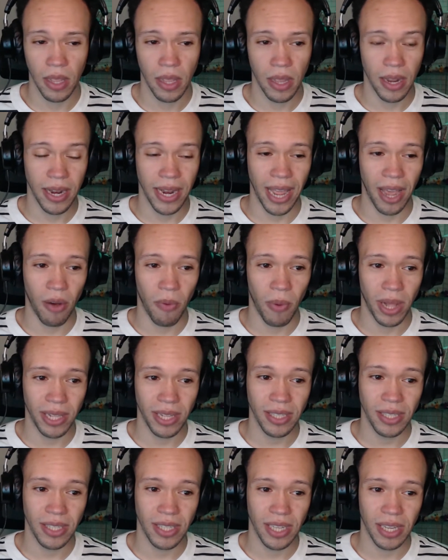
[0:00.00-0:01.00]
Now, while that
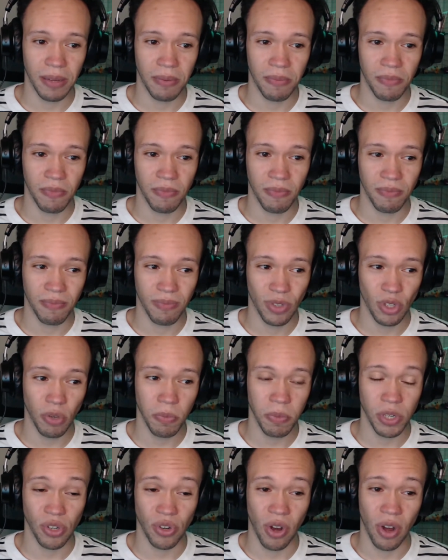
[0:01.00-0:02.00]
doesn't seem
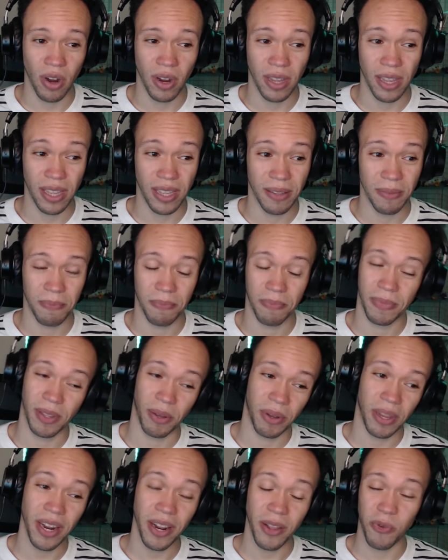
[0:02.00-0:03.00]
super strong,
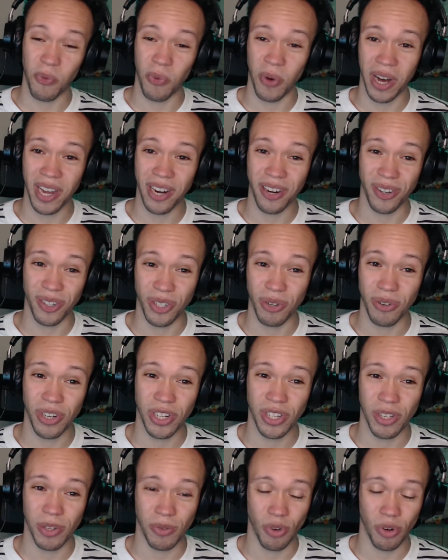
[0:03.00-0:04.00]
getting 1 or 2
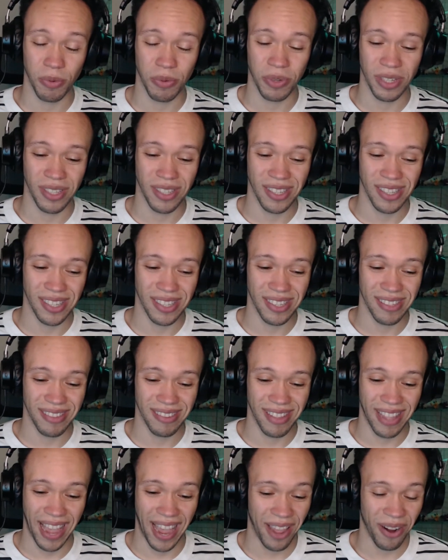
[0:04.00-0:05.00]
Digizortions
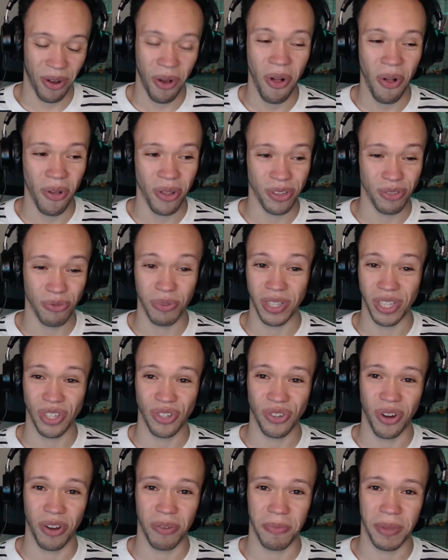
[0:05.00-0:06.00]
at all is really
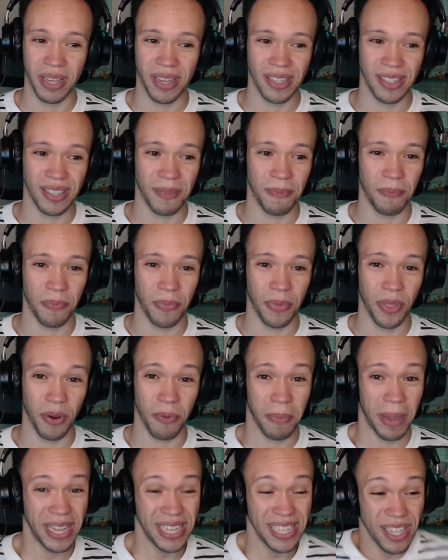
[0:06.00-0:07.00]
strong because they're
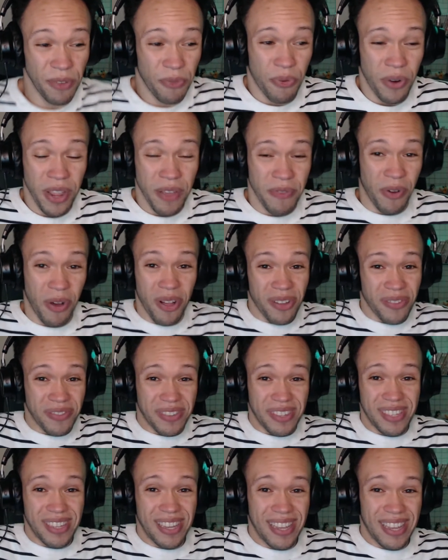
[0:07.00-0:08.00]
basically free
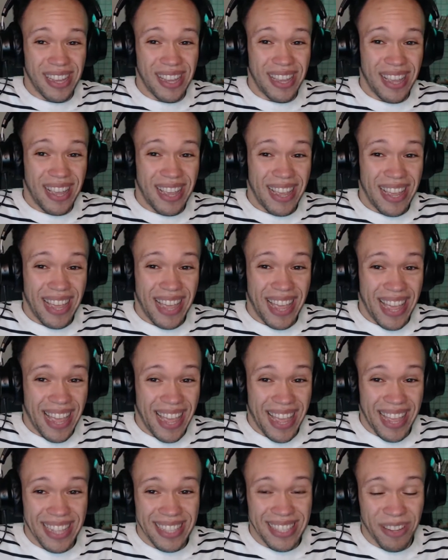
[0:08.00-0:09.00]
evolves.
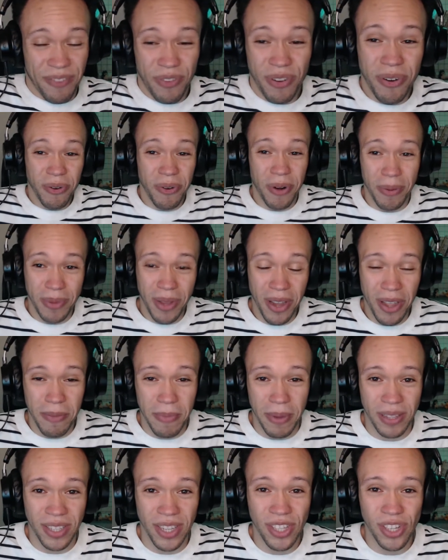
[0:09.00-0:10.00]
And if you don't I'm talking
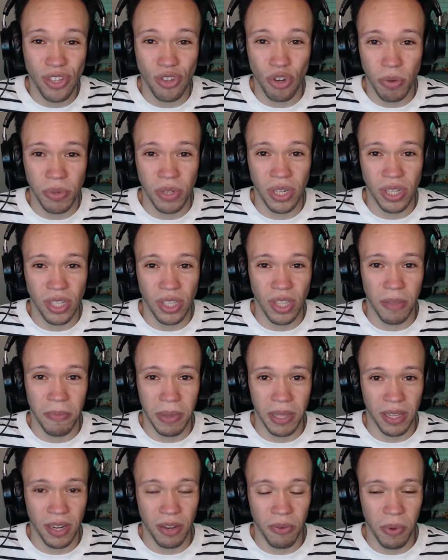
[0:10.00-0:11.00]
about, Digizortion is the
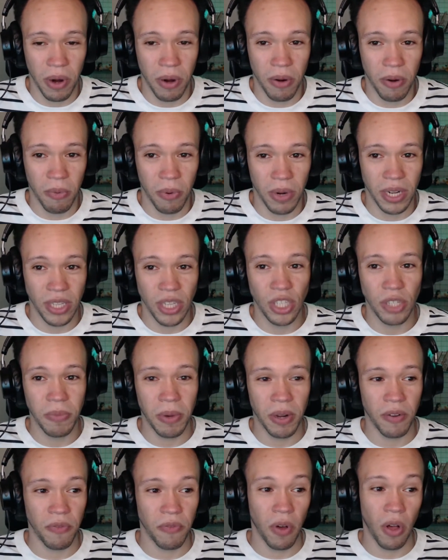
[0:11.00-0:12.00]
ability where when a
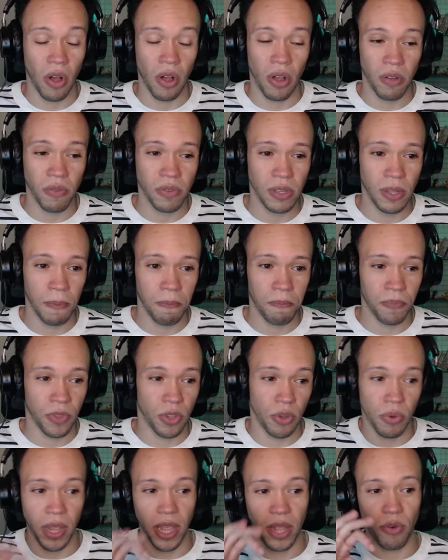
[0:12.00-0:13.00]
Digimon evolves,
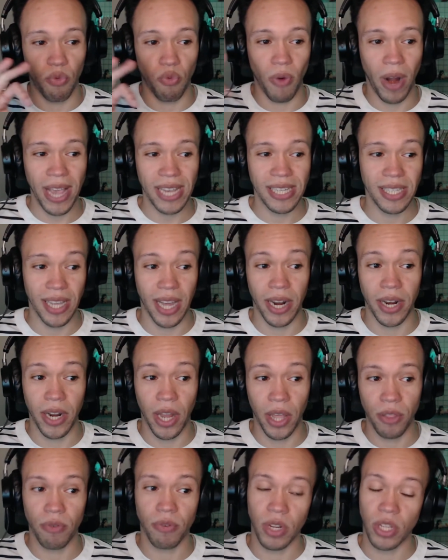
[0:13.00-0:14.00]
you can rest
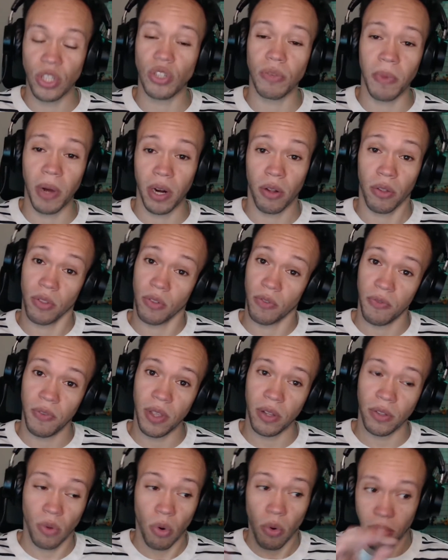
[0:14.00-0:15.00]
another Digimon on the
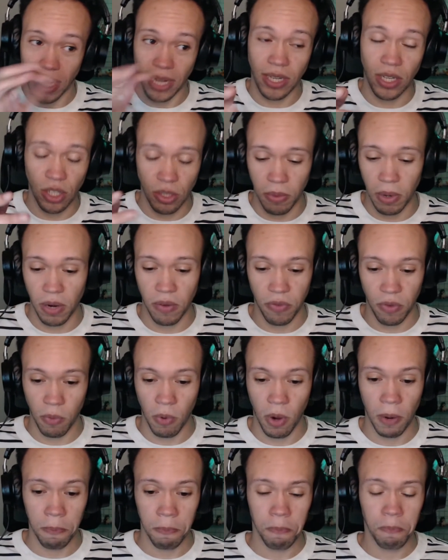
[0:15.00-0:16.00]
field, or that Digimon if you
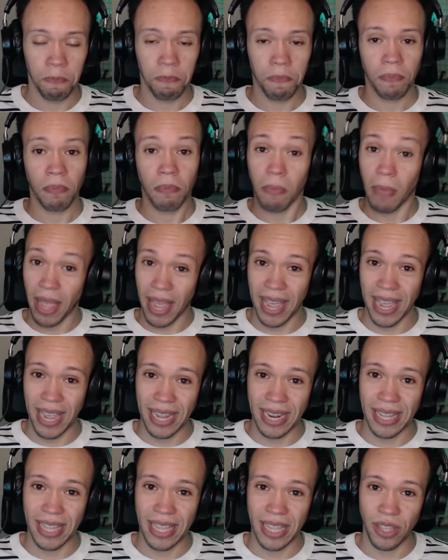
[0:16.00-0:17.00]
want,
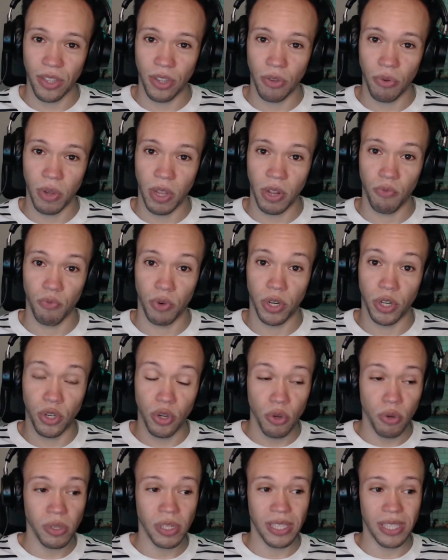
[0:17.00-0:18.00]
and then you can
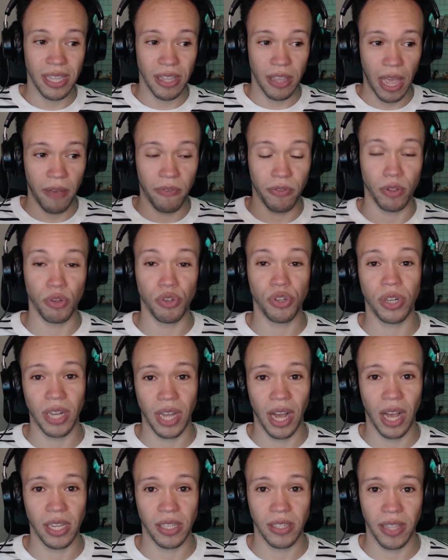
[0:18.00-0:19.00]
reduce the evolution
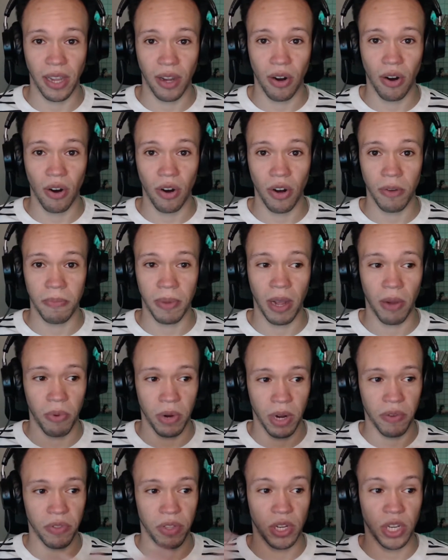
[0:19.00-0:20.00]
cost of that card by
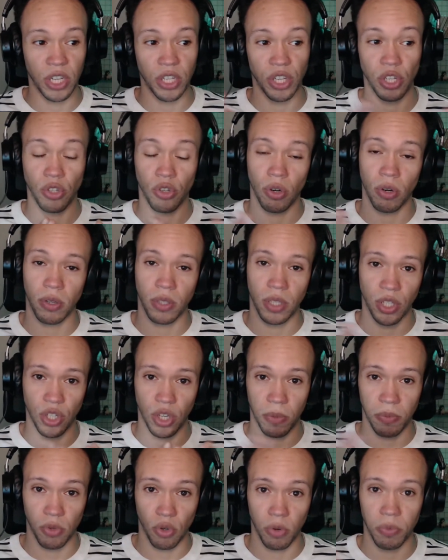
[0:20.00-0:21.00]
whatever the
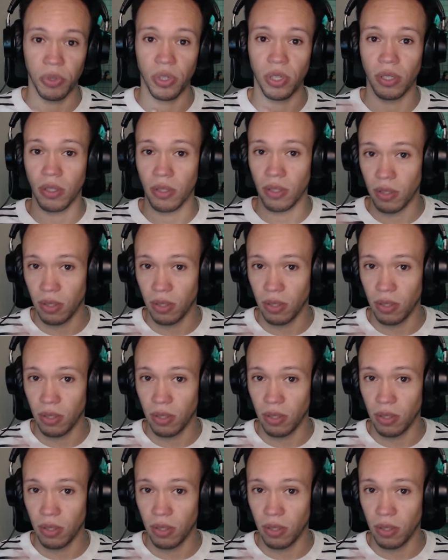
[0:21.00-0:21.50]
Digiabsorption